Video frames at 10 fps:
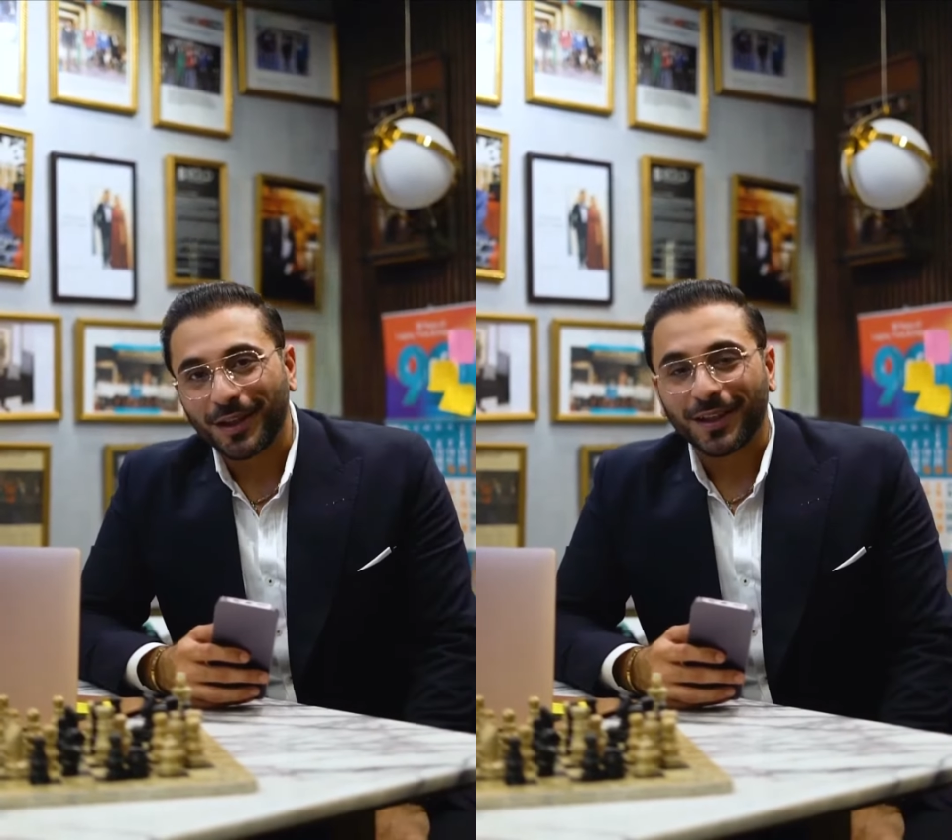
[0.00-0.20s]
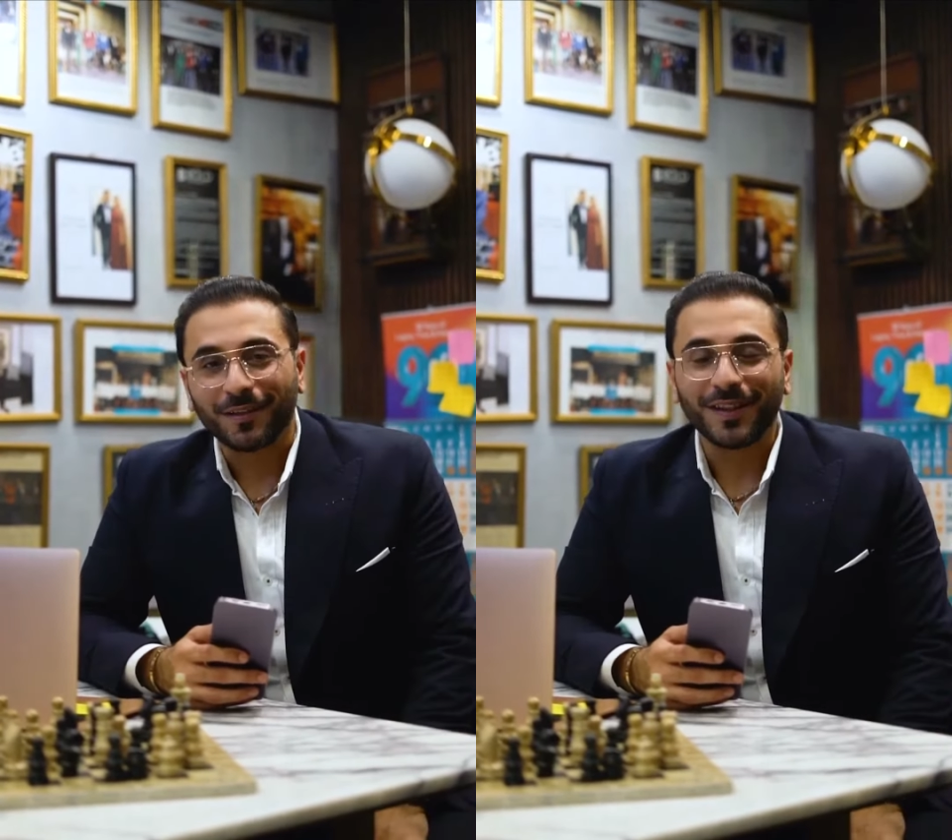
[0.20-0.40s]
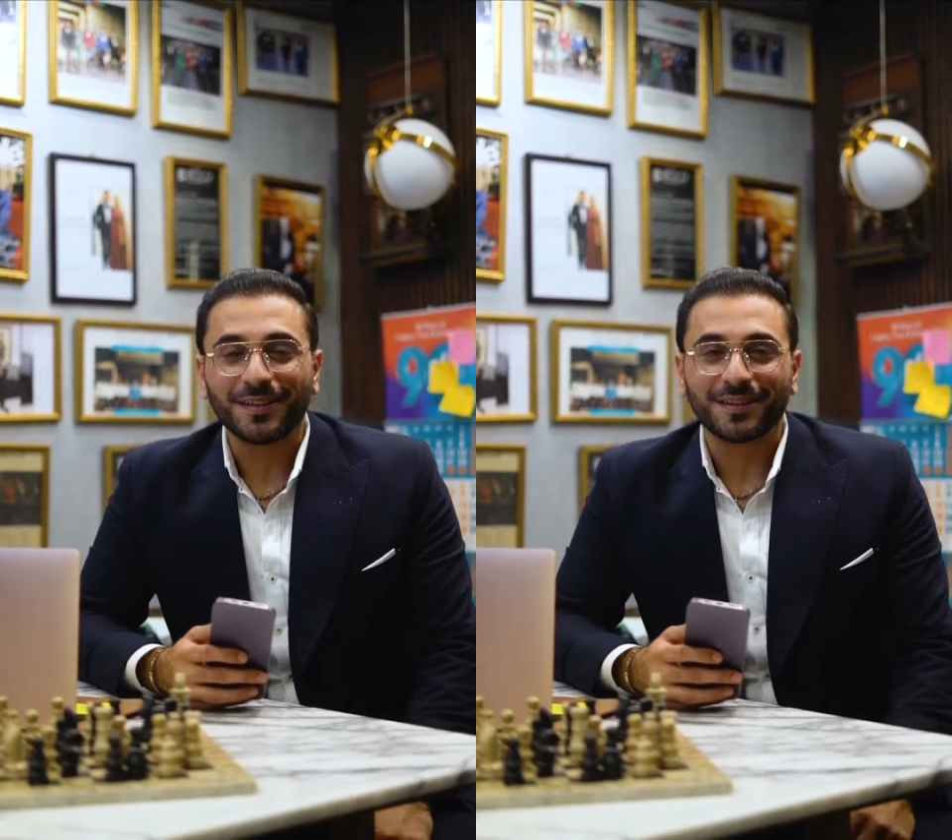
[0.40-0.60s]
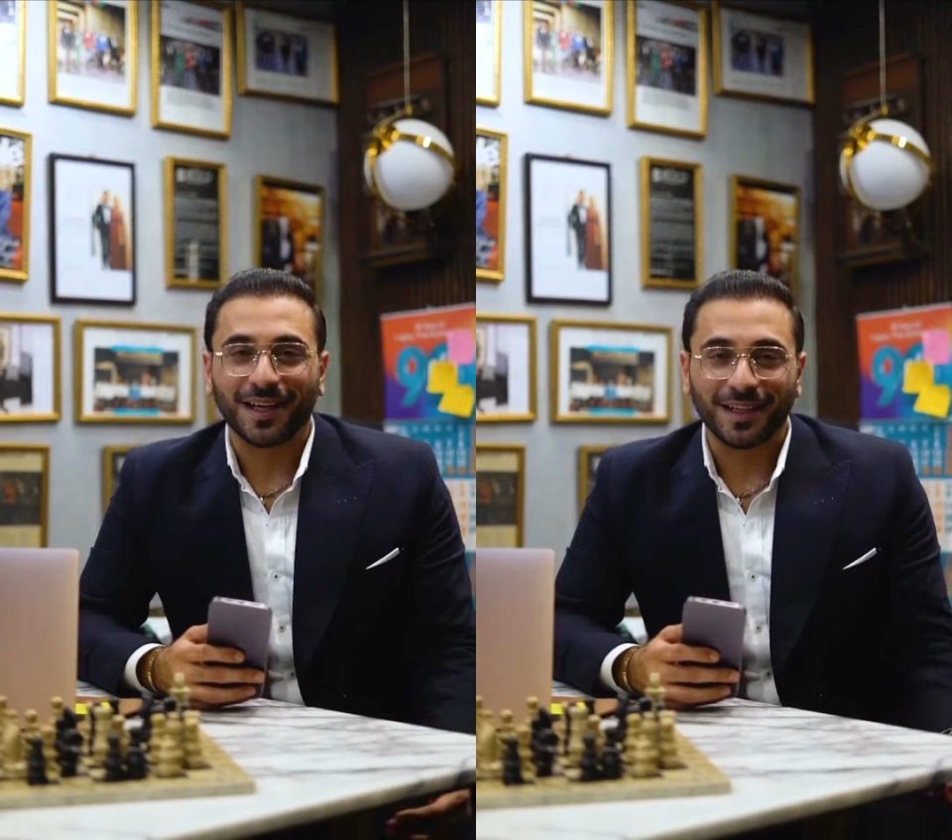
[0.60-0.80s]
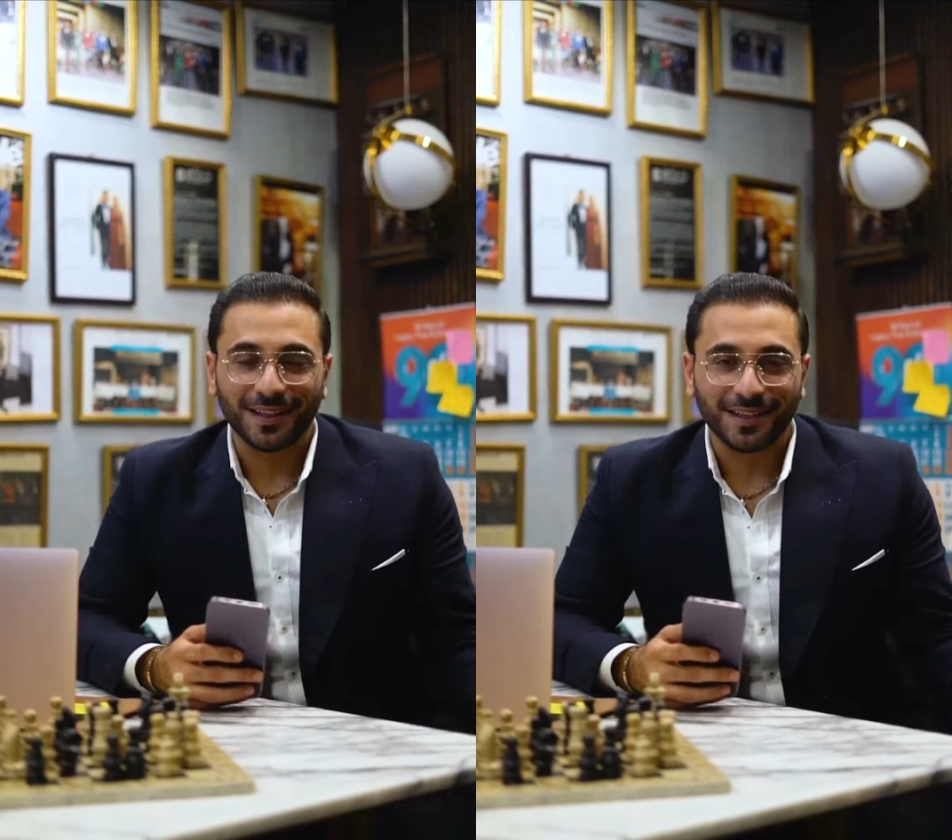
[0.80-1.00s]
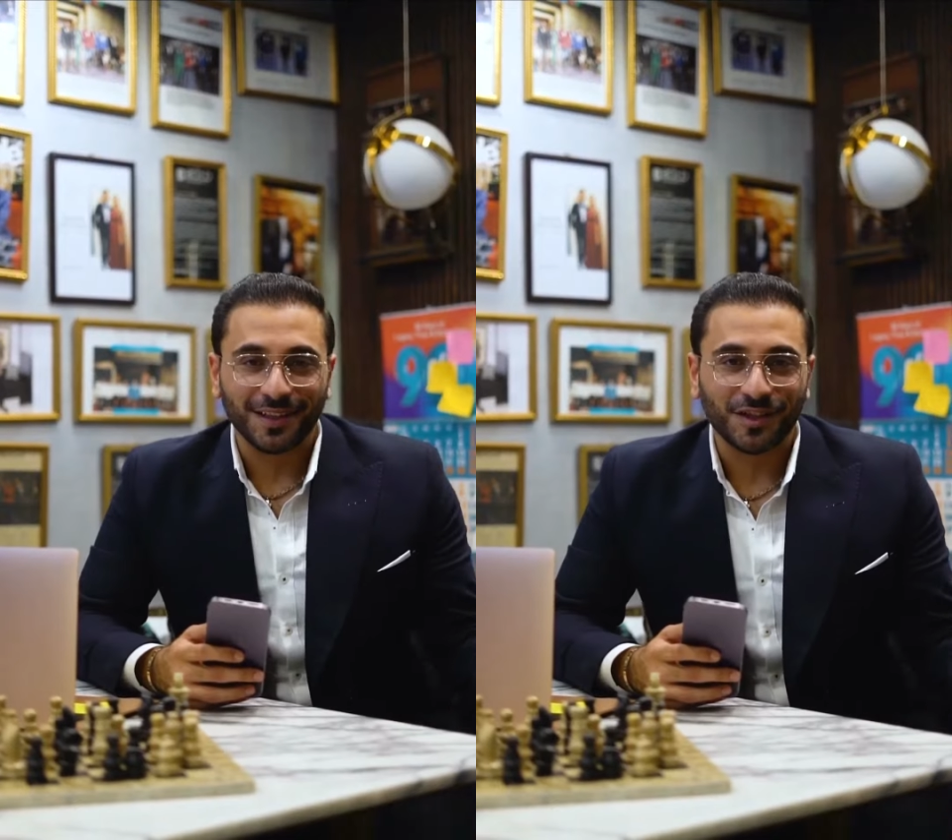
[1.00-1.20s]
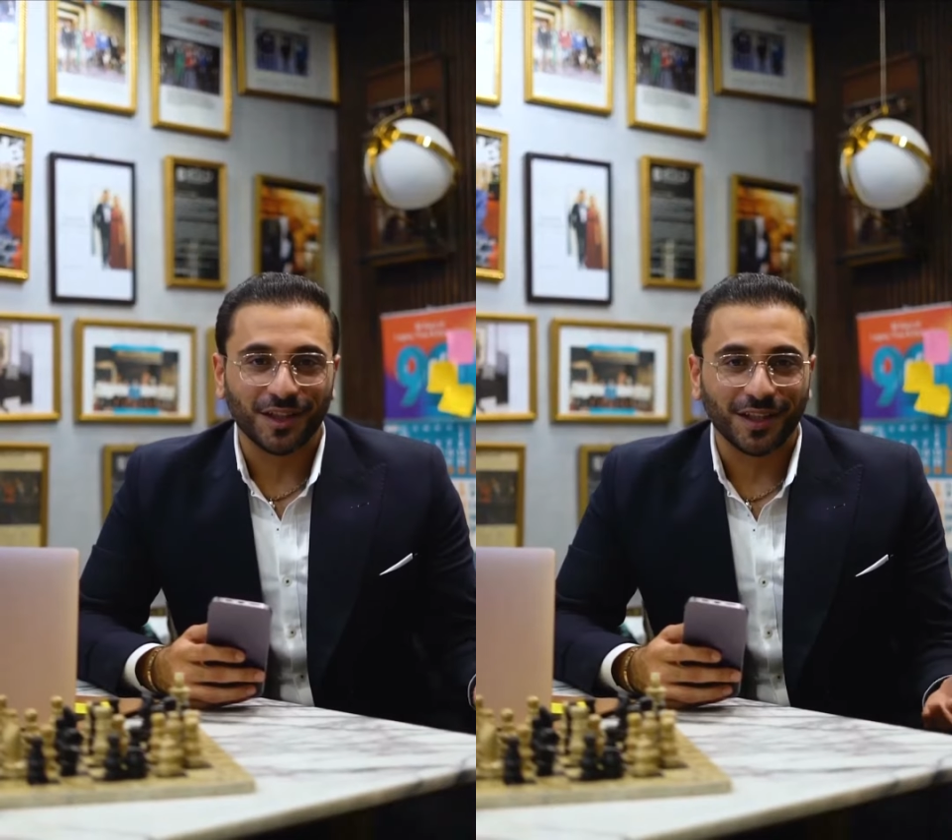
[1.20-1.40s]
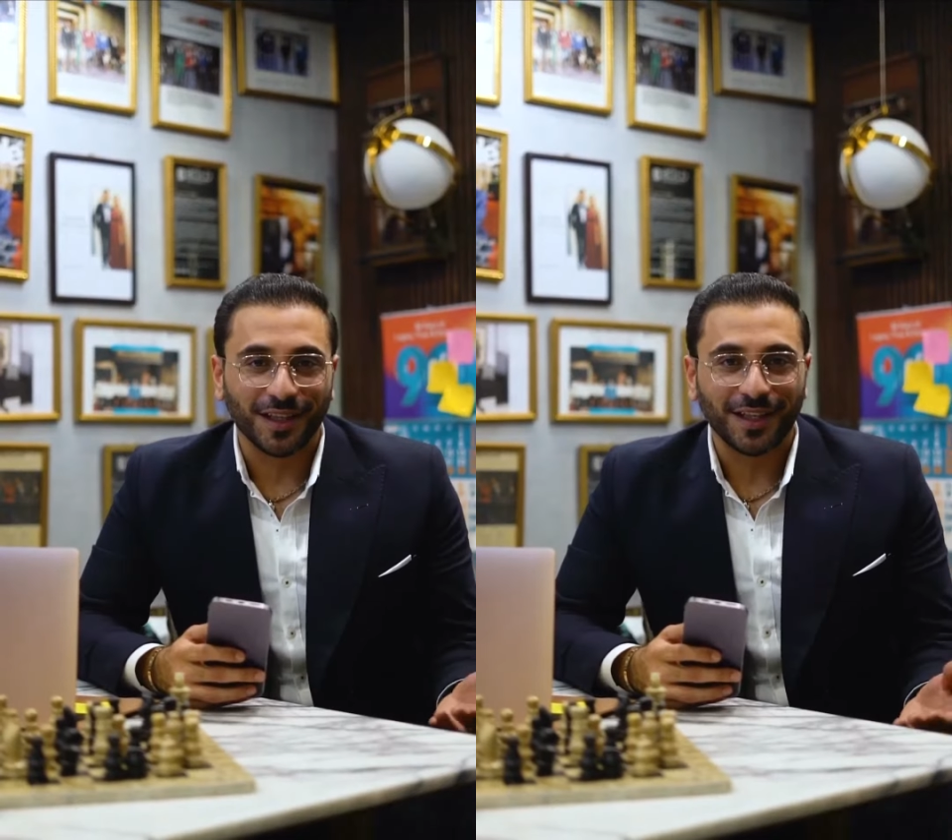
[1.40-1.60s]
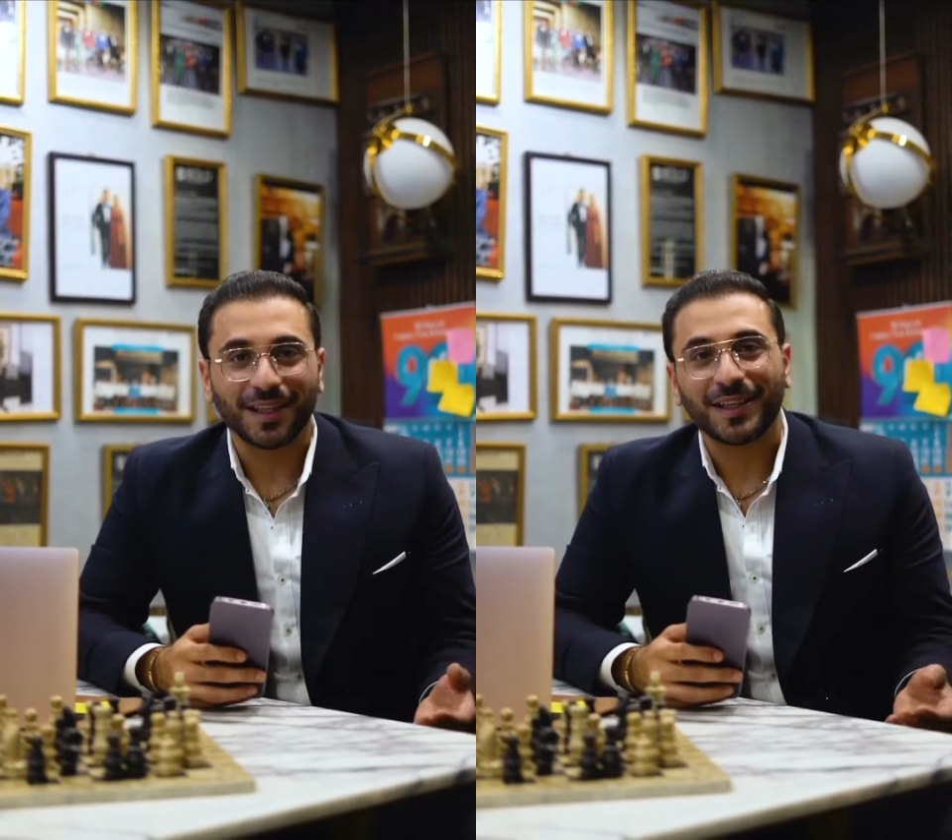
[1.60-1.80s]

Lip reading: we started this journey